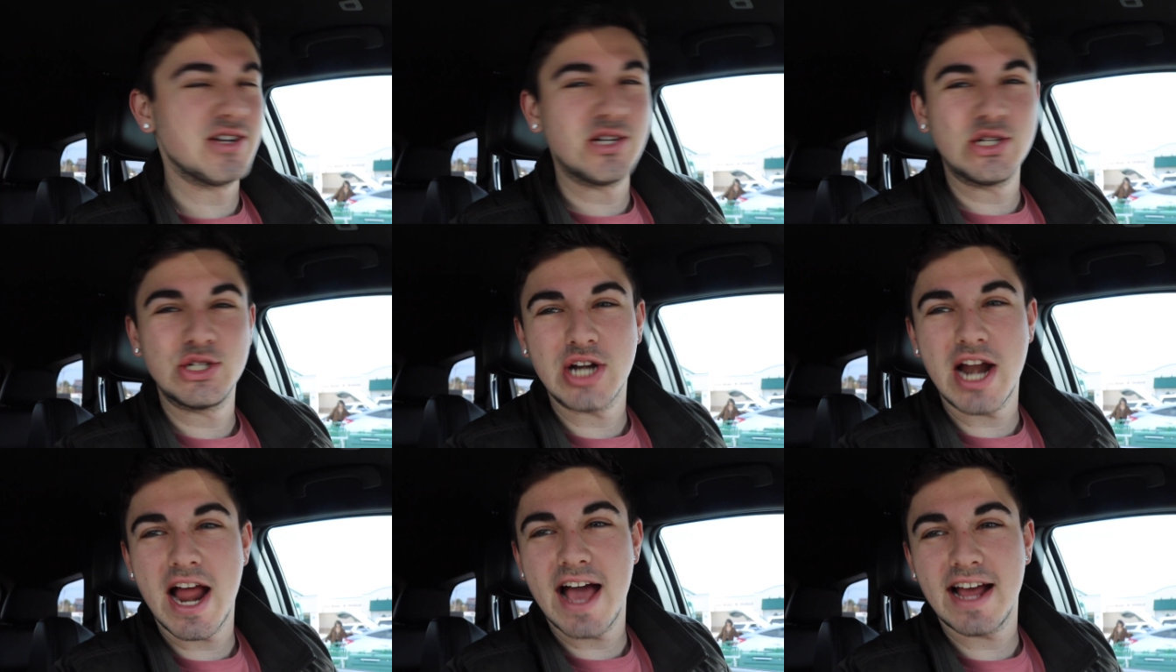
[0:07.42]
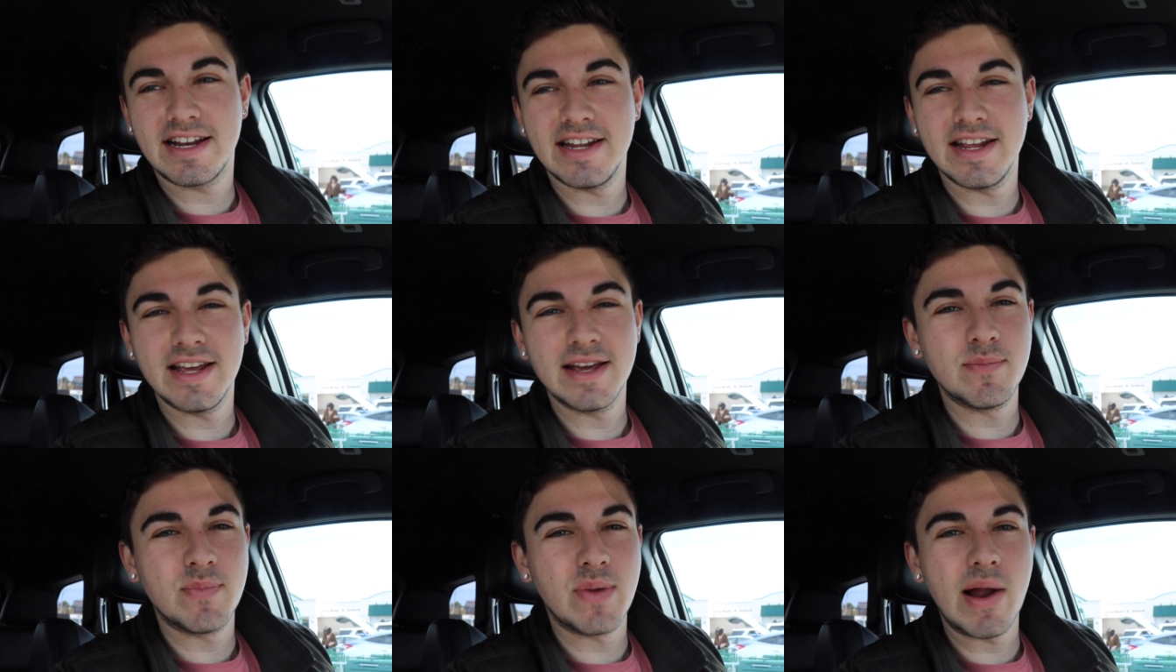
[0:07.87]
of
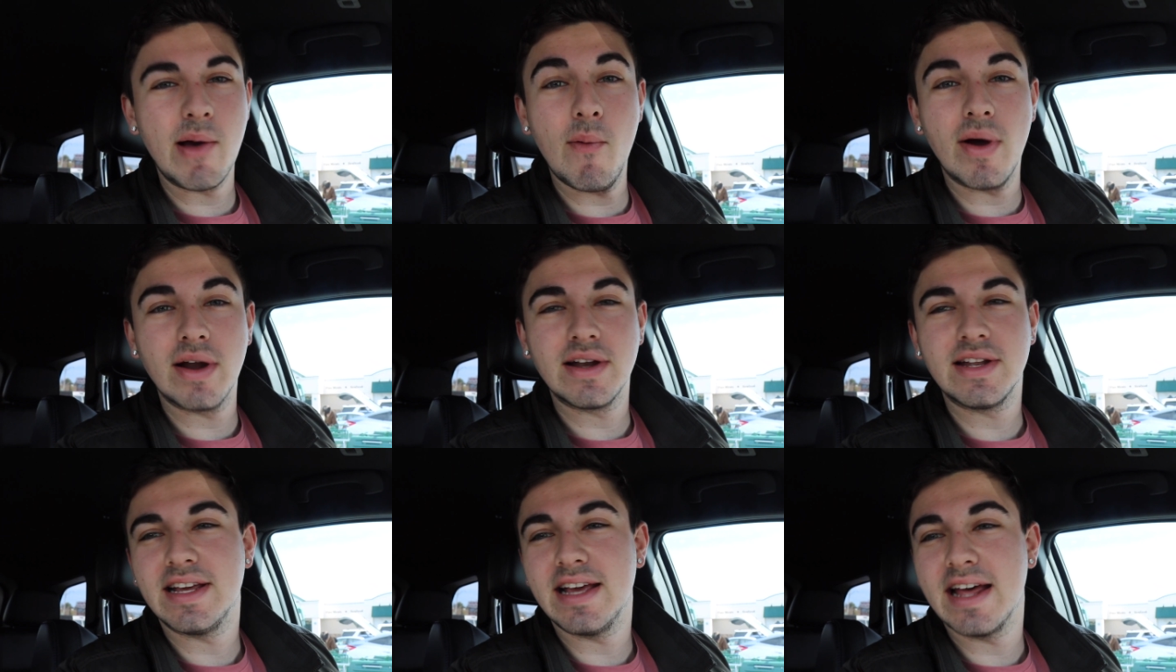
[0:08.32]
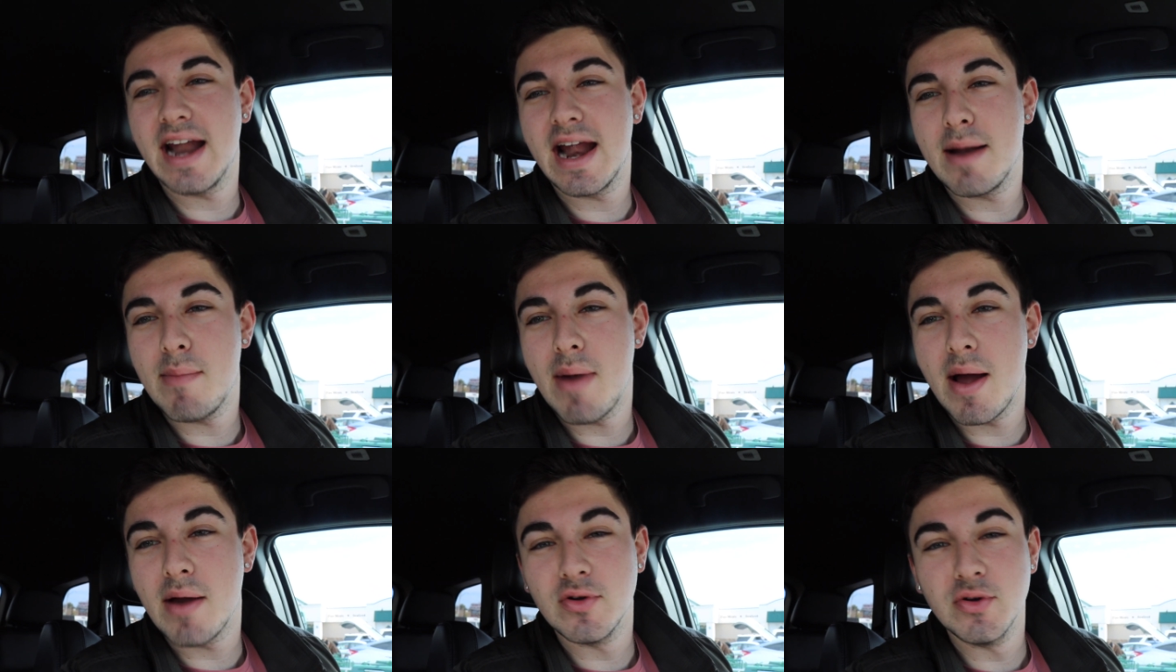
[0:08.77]
distracting. But I want to get
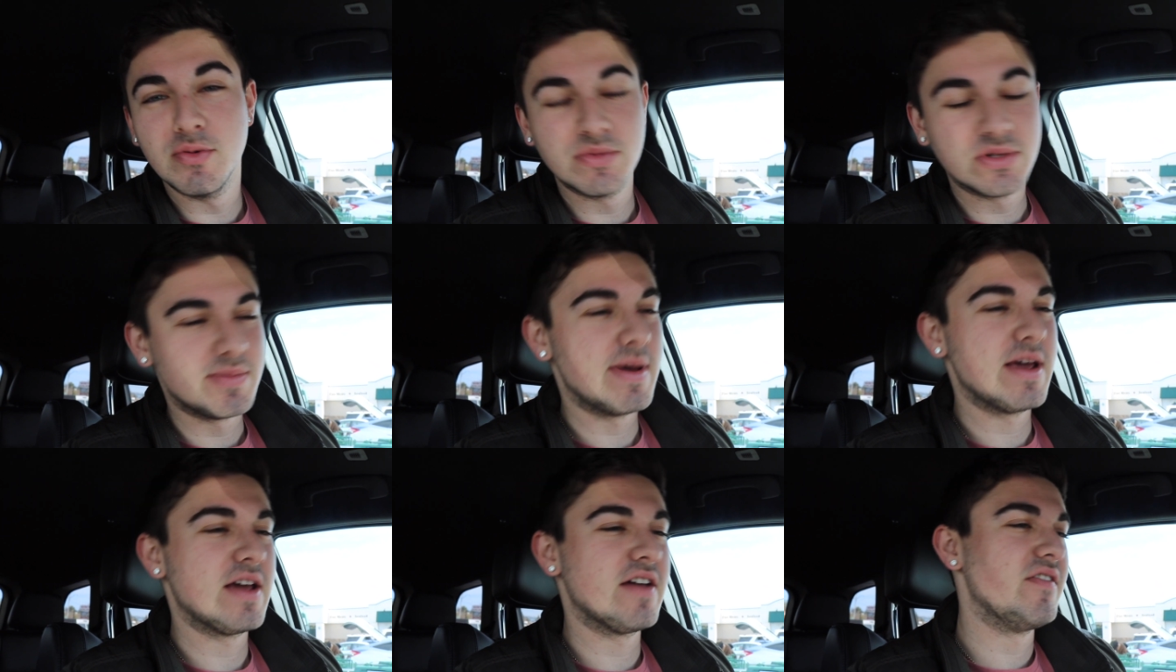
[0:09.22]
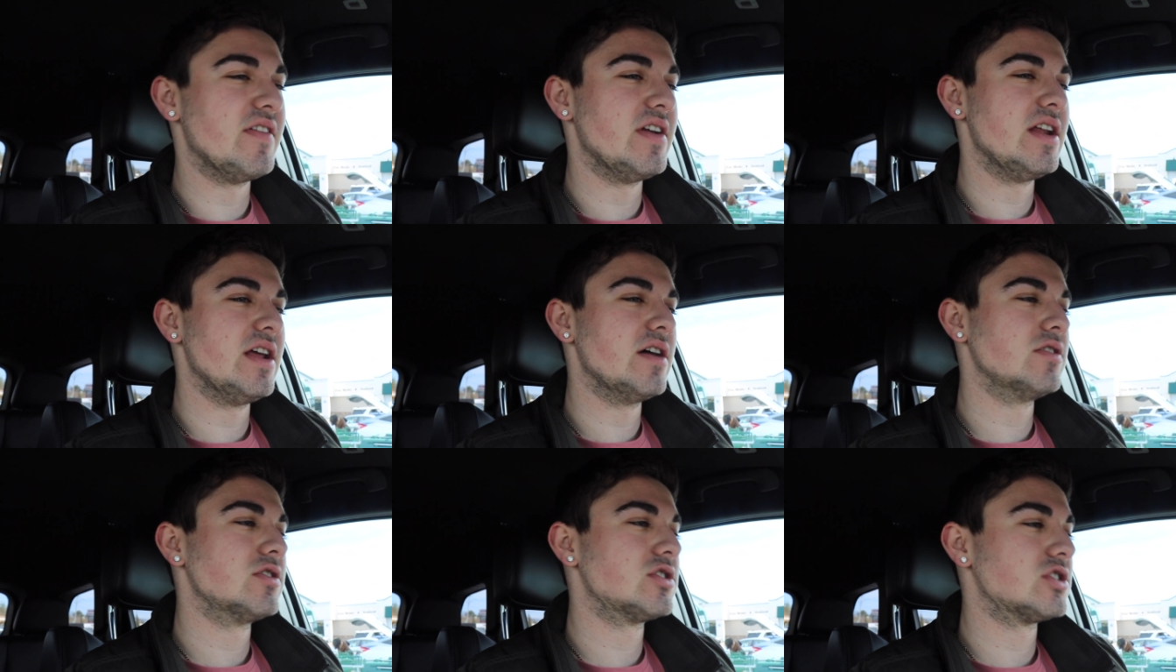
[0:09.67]
out of my room to make a video.